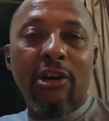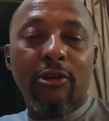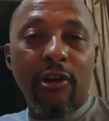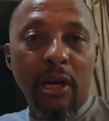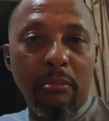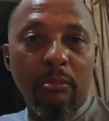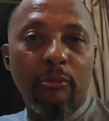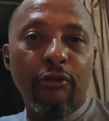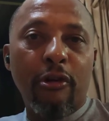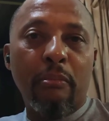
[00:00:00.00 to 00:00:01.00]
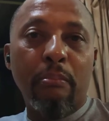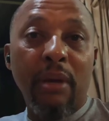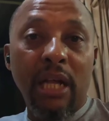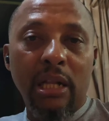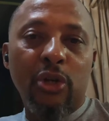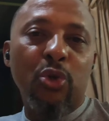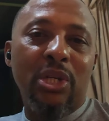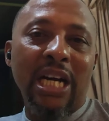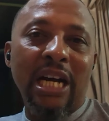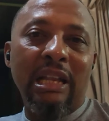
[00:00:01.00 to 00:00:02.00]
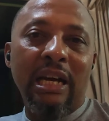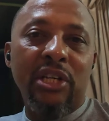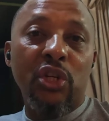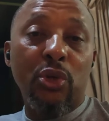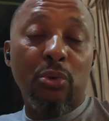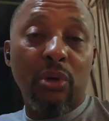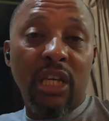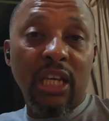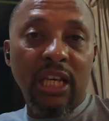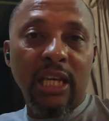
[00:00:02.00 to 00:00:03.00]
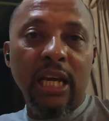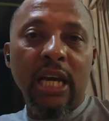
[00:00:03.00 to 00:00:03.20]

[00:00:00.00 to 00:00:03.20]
cream from milk to turn that into ghee.